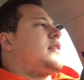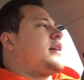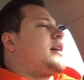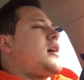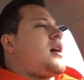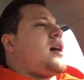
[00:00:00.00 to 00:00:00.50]
the
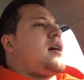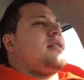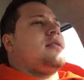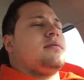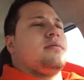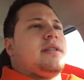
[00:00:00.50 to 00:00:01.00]

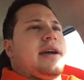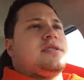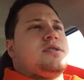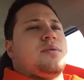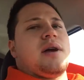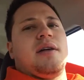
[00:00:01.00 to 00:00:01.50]

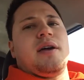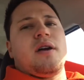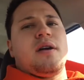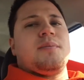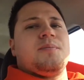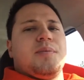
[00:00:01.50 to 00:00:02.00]
Lancer Rally
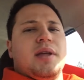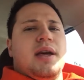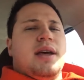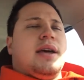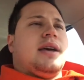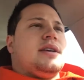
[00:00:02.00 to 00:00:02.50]
Art,
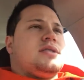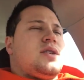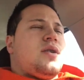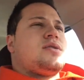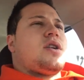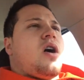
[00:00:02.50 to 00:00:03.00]
is
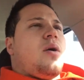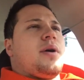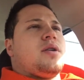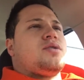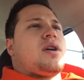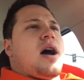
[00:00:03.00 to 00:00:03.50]
those are
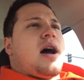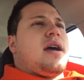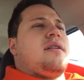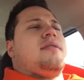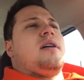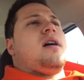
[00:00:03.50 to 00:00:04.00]
all-wheel
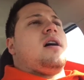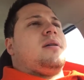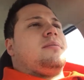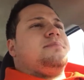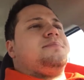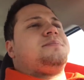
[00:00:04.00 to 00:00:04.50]
drive,
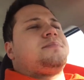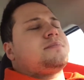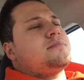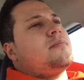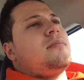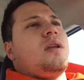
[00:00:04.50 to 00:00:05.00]

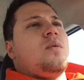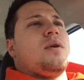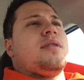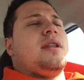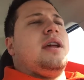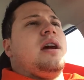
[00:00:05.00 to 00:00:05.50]

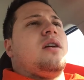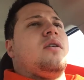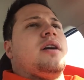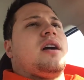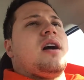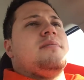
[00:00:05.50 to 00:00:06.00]
where the Neon
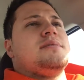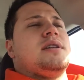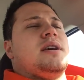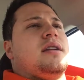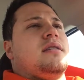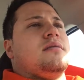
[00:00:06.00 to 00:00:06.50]
only comes
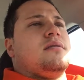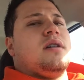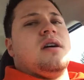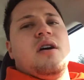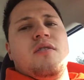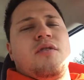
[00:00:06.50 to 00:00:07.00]
in
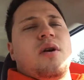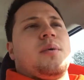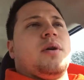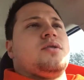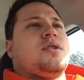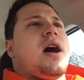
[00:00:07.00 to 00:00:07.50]
front
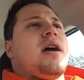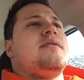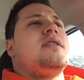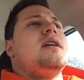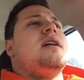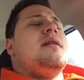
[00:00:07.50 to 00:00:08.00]
wheel
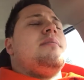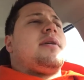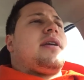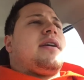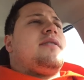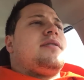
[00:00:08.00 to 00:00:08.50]
drive.
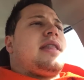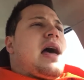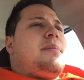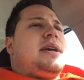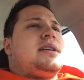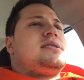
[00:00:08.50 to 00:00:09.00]
But even
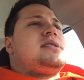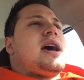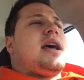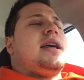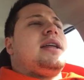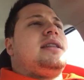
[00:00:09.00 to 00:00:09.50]
that being
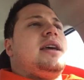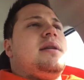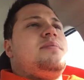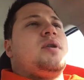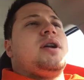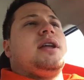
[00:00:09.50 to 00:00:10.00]
said, it
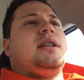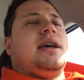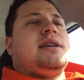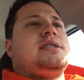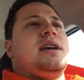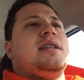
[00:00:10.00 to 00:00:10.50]
did pretty
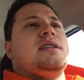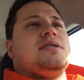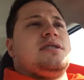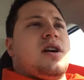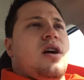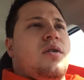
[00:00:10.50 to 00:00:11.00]
decent in the
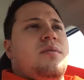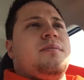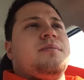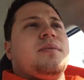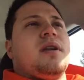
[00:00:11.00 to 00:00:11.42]
snow.